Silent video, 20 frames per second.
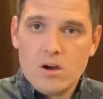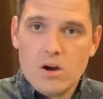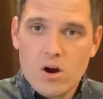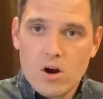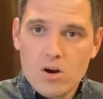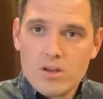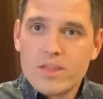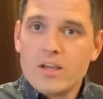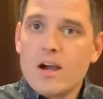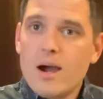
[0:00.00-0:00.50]

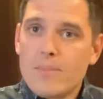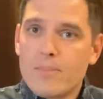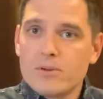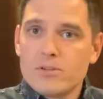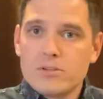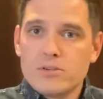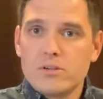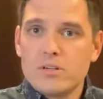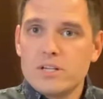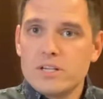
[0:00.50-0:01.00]
are the
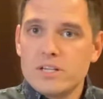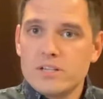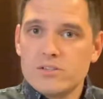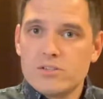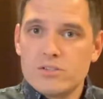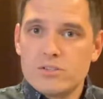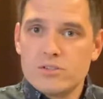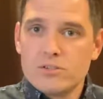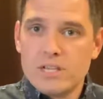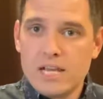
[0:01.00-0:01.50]

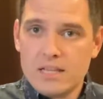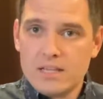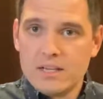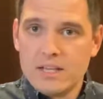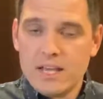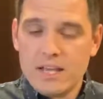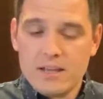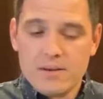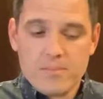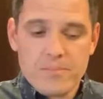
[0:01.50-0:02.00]
opportunities to
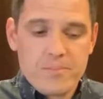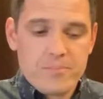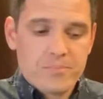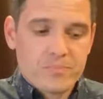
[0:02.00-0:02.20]
delegate.